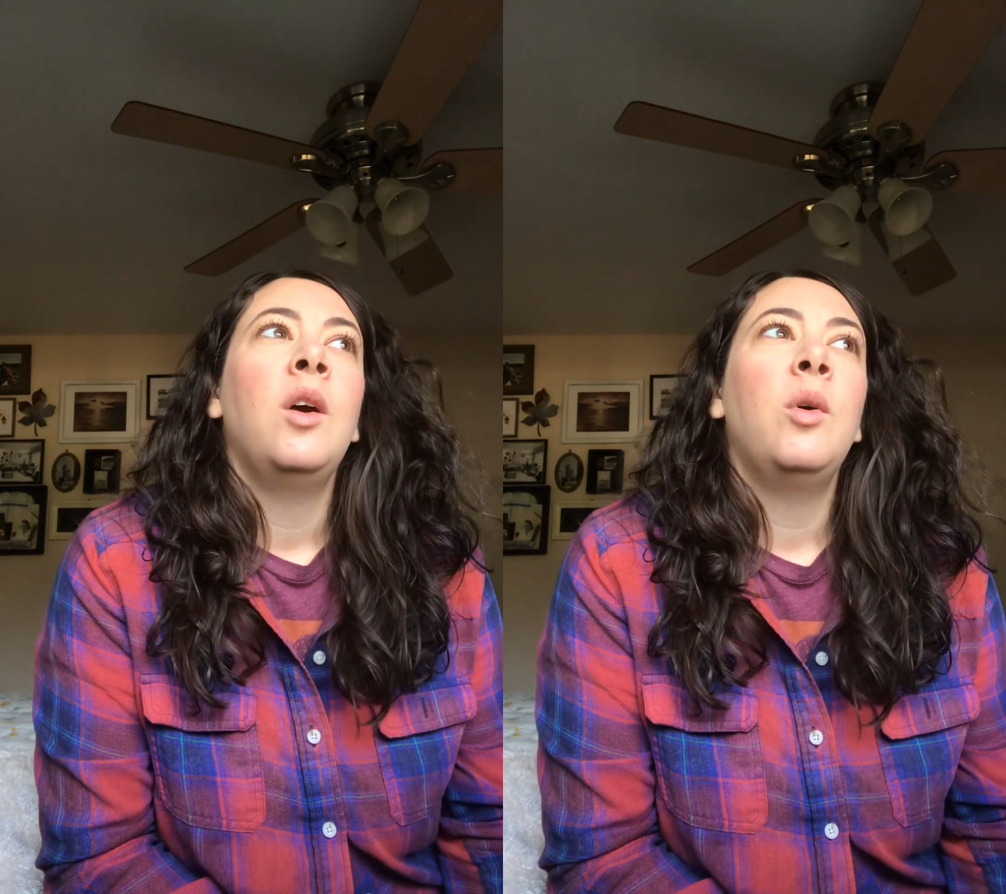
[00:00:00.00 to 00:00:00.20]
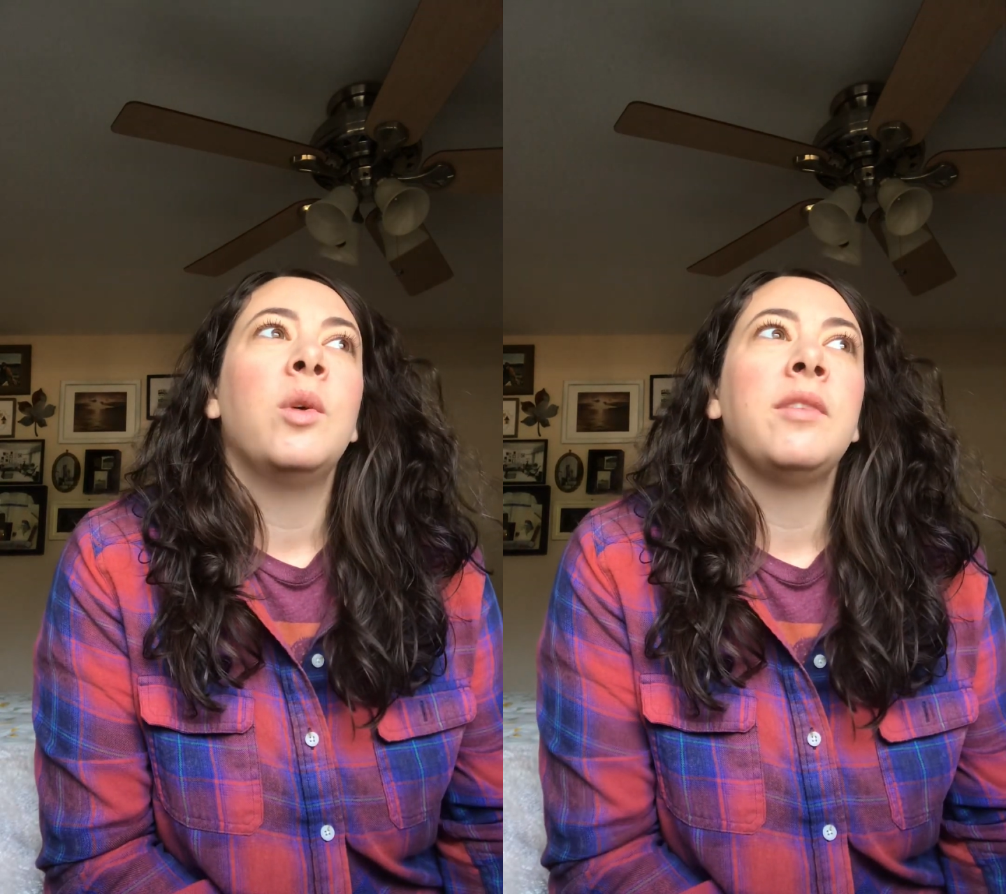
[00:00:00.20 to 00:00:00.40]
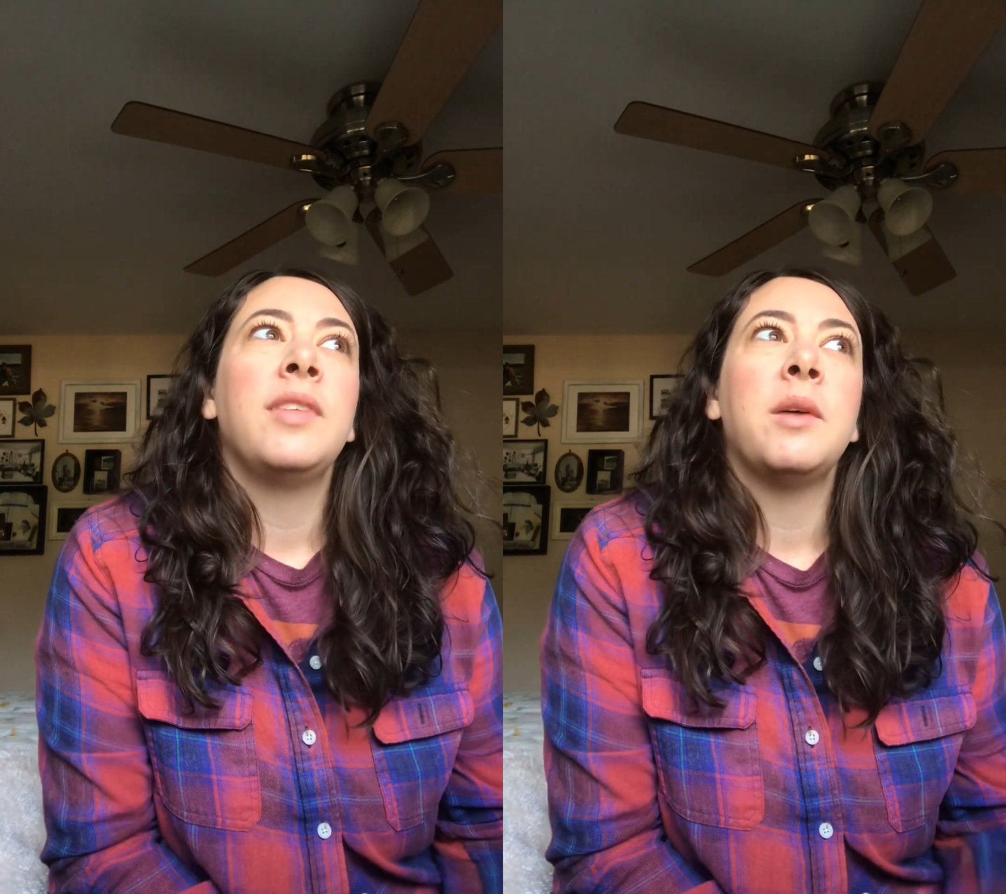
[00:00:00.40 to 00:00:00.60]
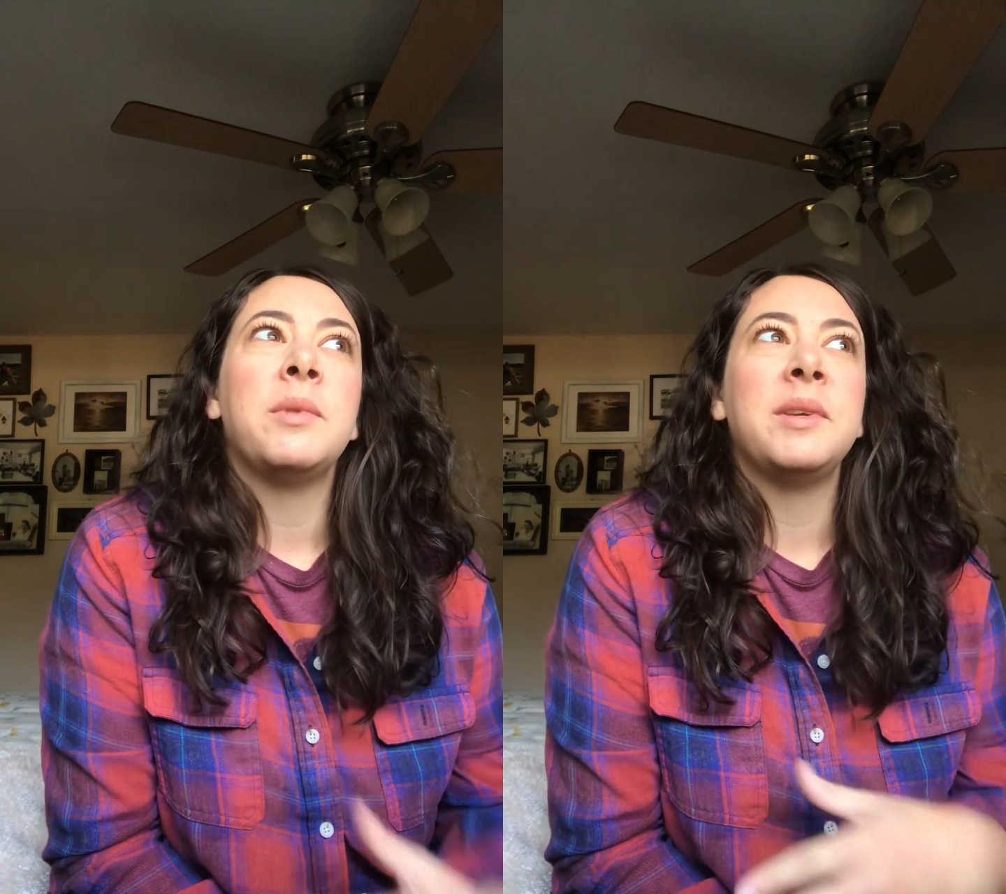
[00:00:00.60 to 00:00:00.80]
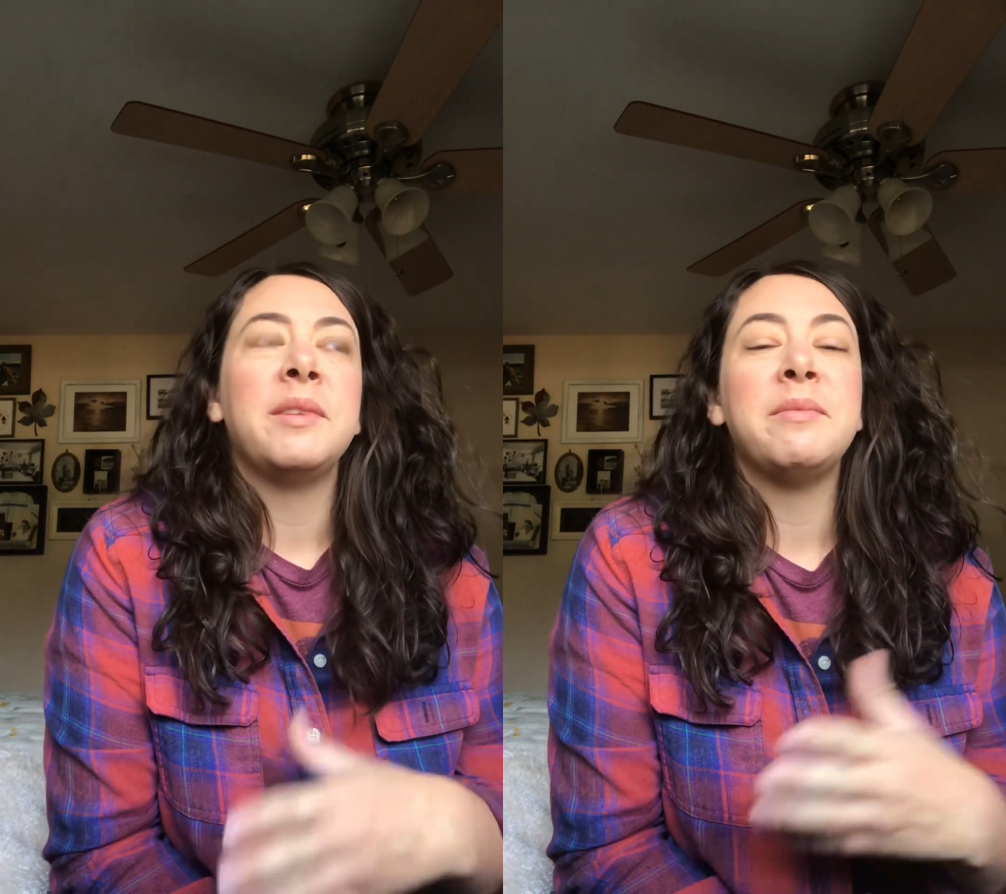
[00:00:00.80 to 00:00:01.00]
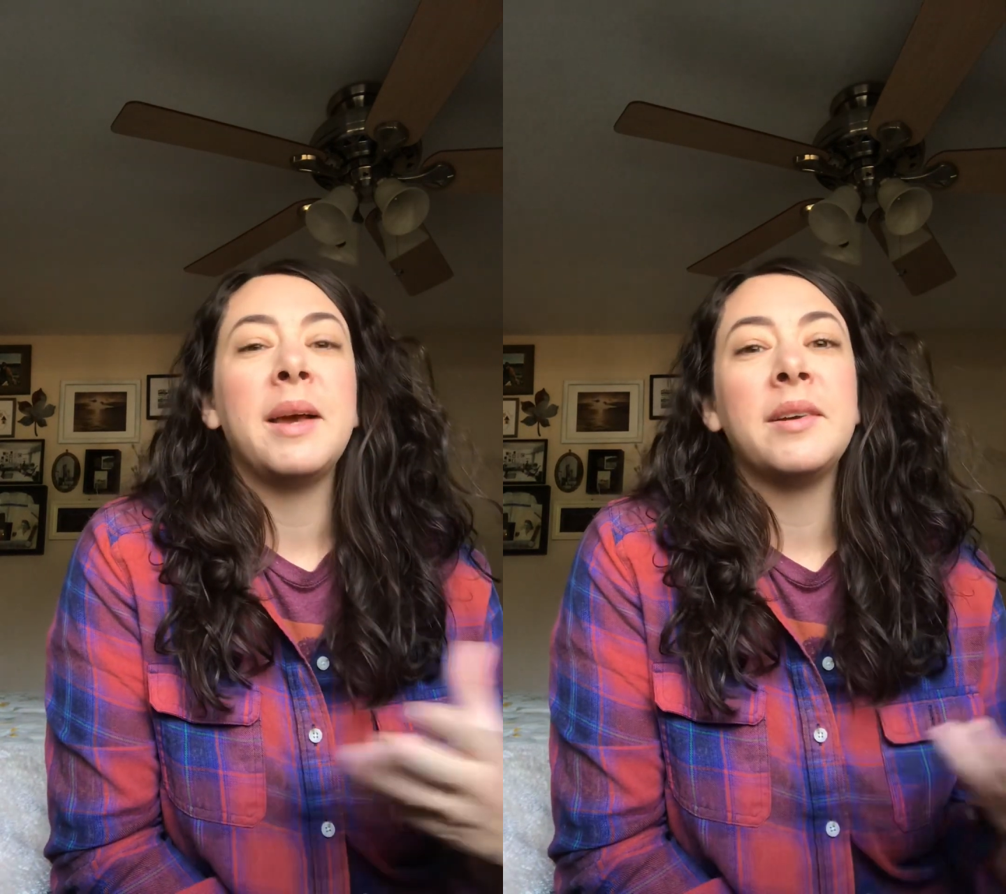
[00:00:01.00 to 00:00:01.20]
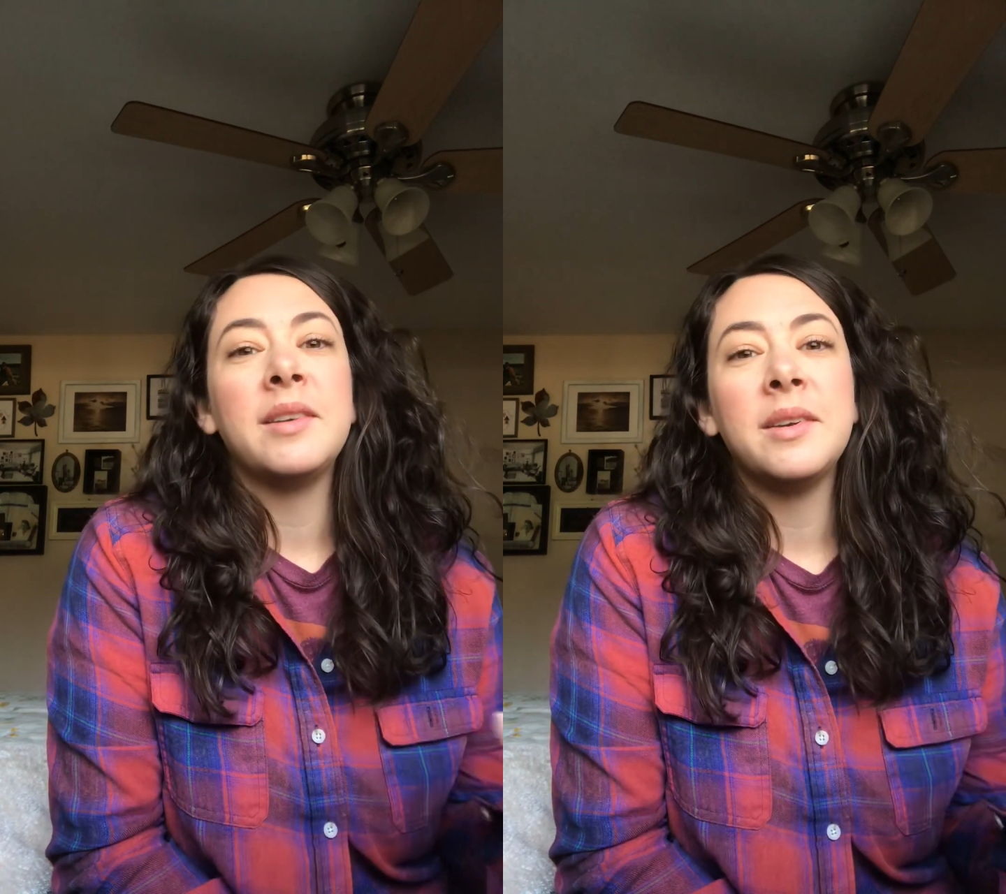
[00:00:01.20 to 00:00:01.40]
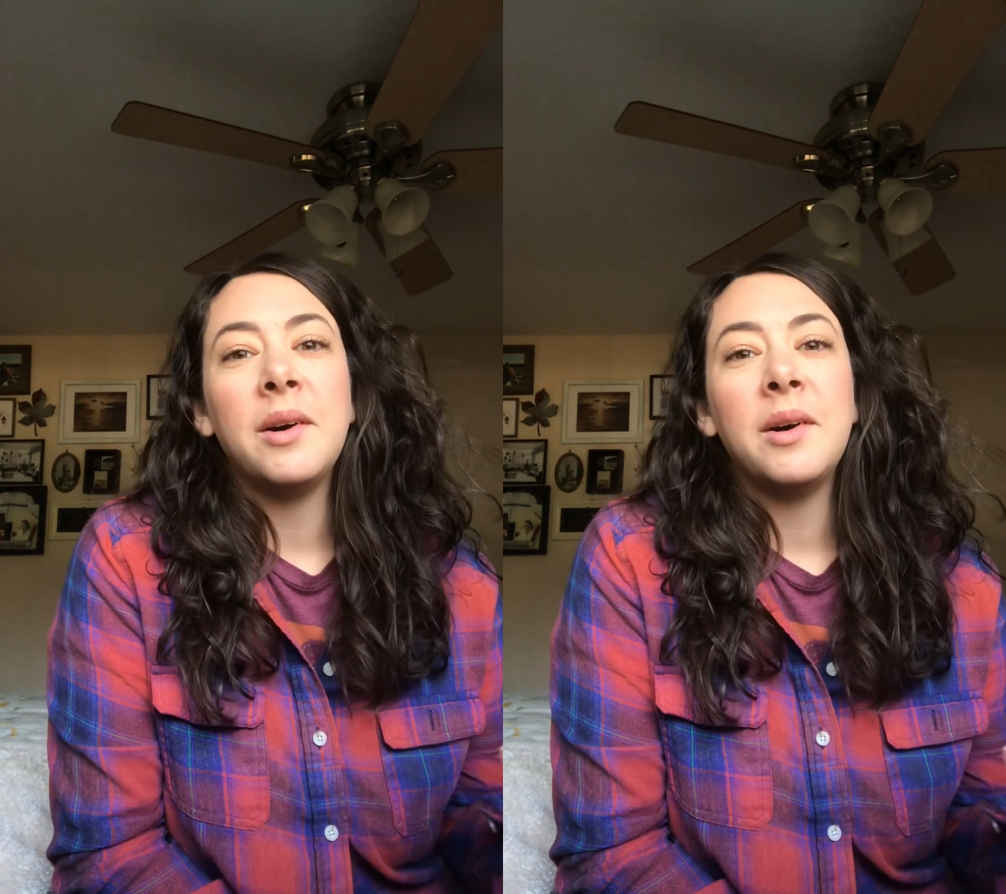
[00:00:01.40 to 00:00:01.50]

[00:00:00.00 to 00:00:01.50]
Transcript: or if that wouldn't have mattered at